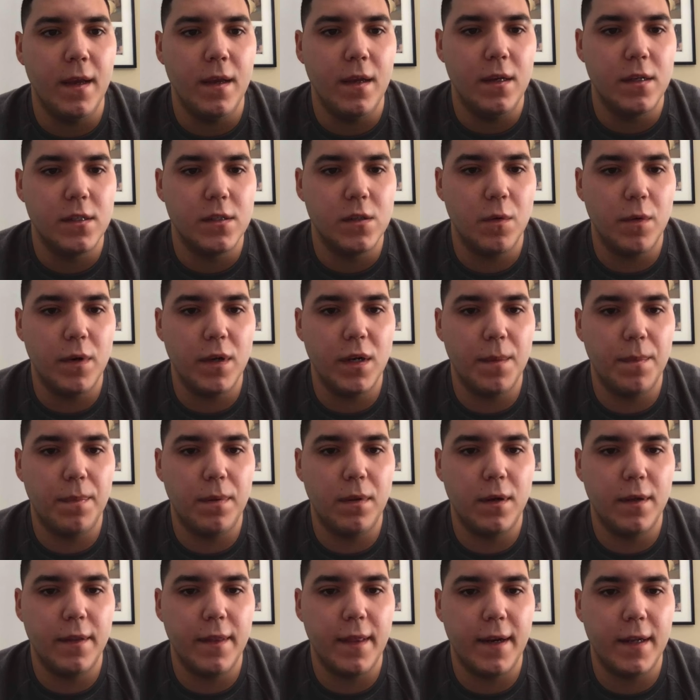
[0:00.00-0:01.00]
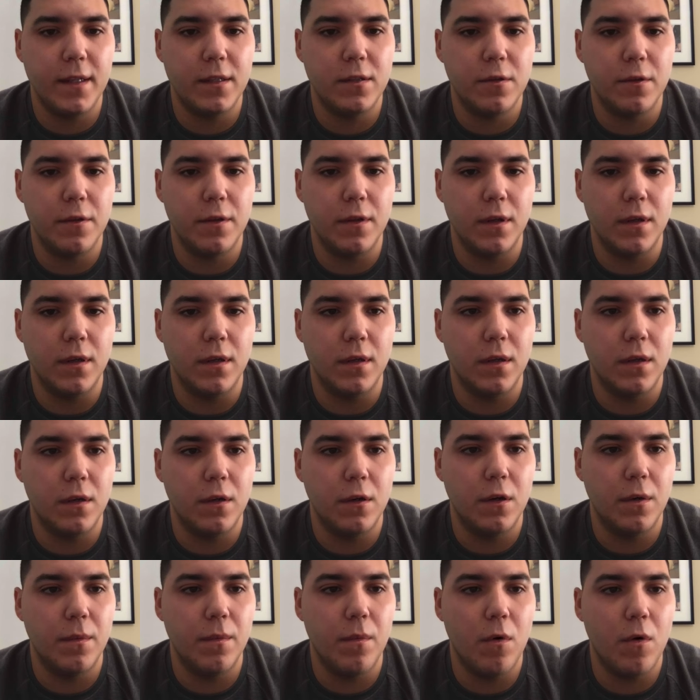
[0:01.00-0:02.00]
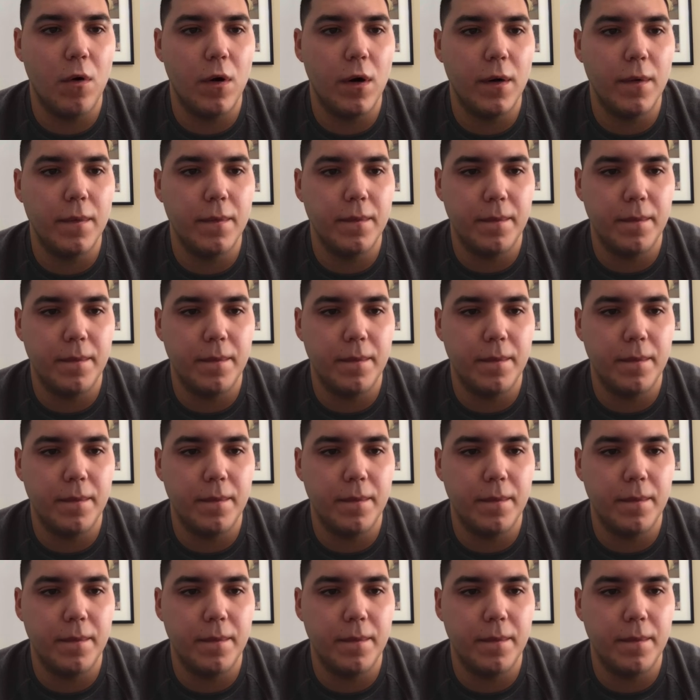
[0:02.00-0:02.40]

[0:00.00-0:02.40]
So we're gonna plug that into the learn more.